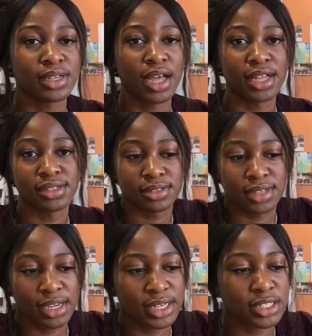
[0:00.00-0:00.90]
And
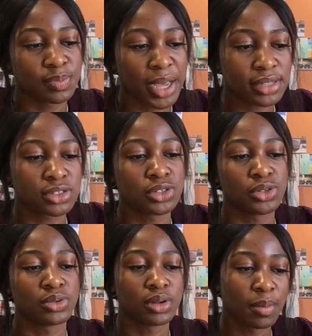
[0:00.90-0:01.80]
that links back to
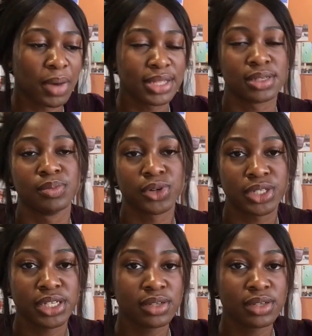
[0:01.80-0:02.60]
mind and body,